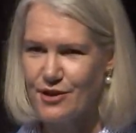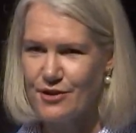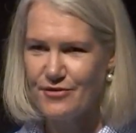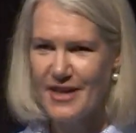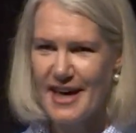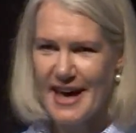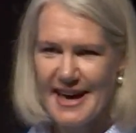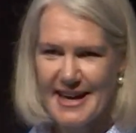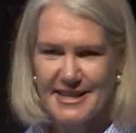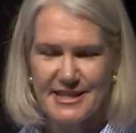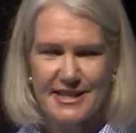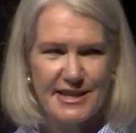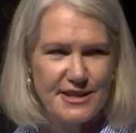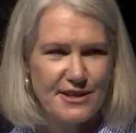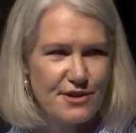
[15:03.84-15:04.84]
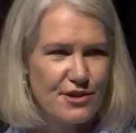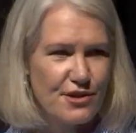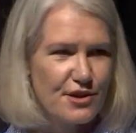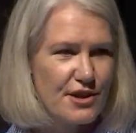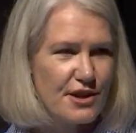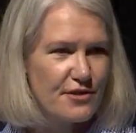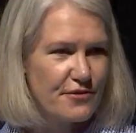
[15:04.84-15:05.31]
of the 18 to
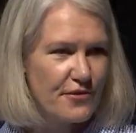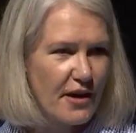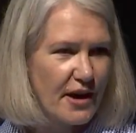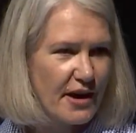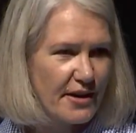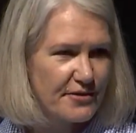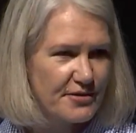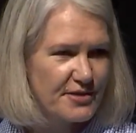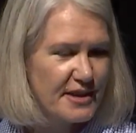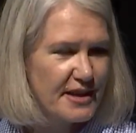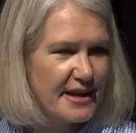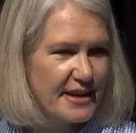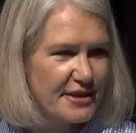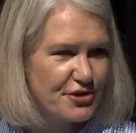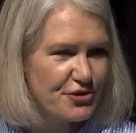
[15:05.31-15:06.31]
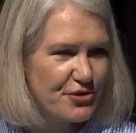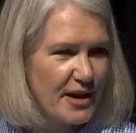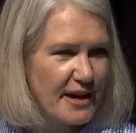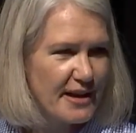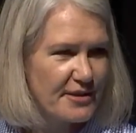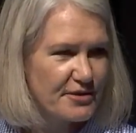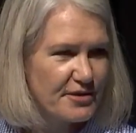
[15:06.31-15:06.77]
35s in
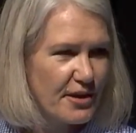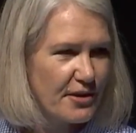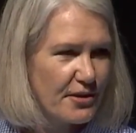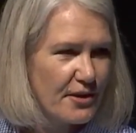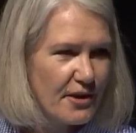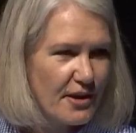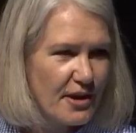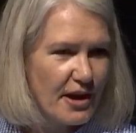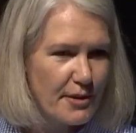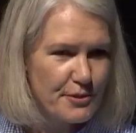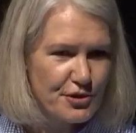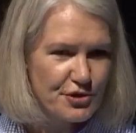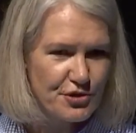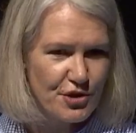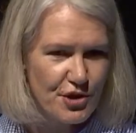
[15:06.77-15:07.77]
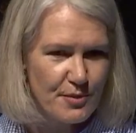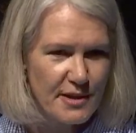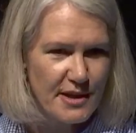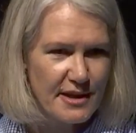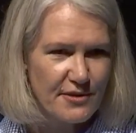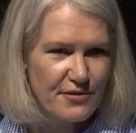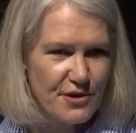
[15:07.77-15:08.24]
Australia. So I'm
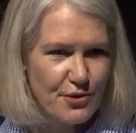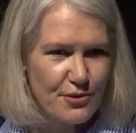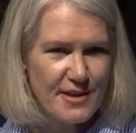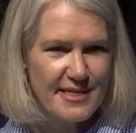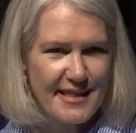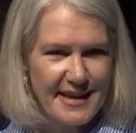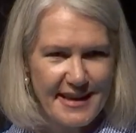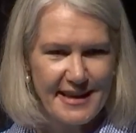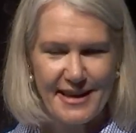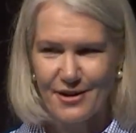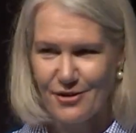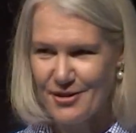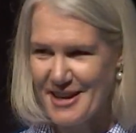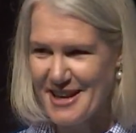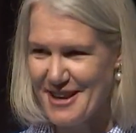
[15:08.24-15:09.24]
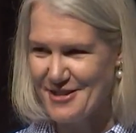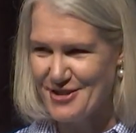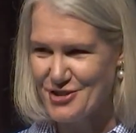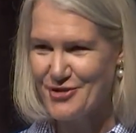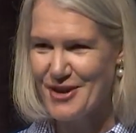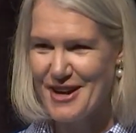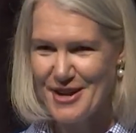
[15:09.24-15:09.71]
assuming if you're in that category here in
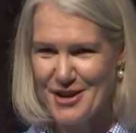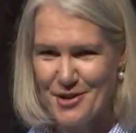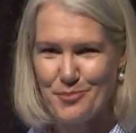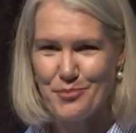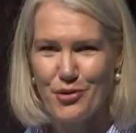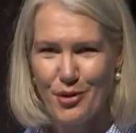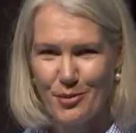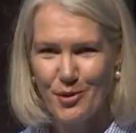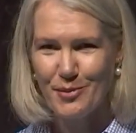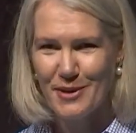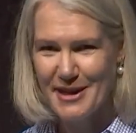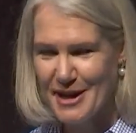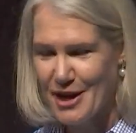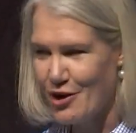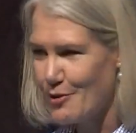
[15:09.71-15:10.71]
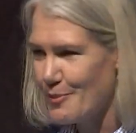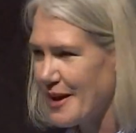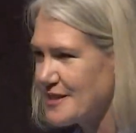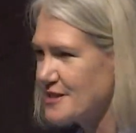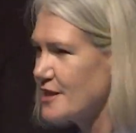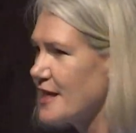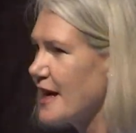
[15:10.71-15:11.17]
Australia, you probably know
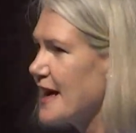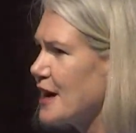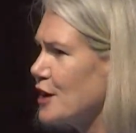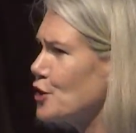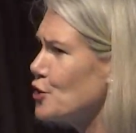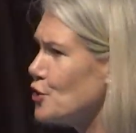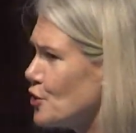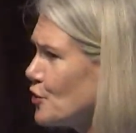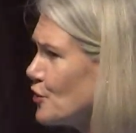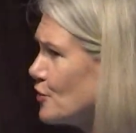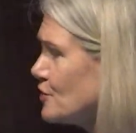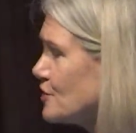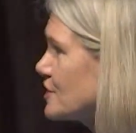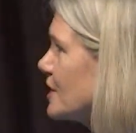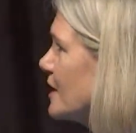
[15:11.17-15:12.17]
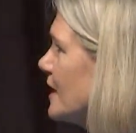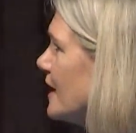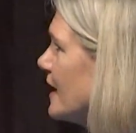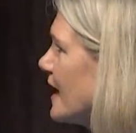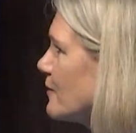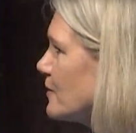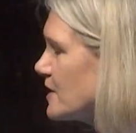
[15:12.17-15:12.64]
about. So they are huge.
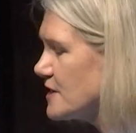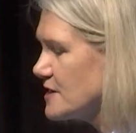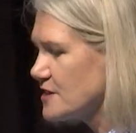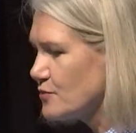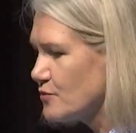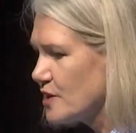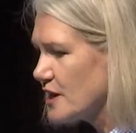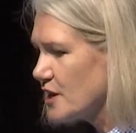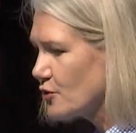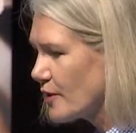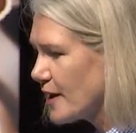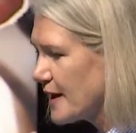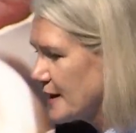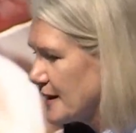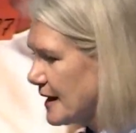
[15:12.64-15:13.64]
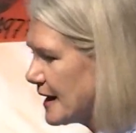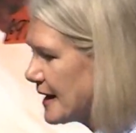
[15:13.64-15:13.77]
And we did some really great